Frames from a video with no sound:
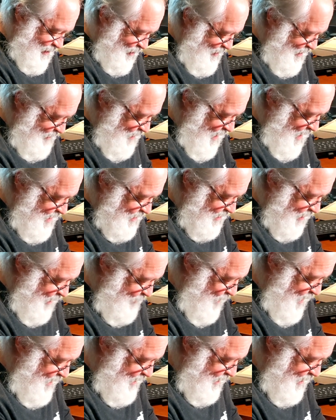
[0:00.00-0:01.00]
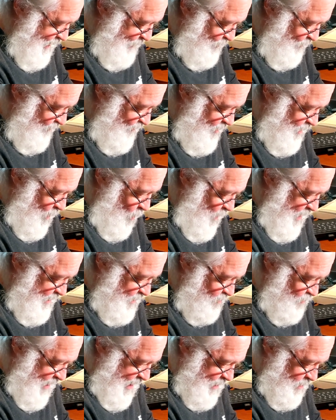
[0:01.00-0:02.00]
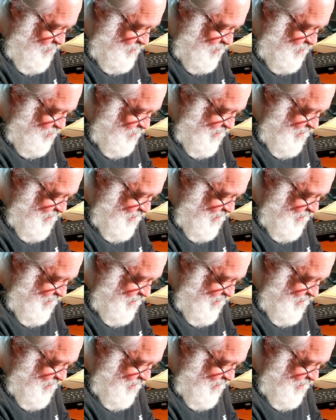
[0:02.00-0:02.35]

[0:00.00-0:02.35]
30 miles, He-Man leaps from the Wind Raider to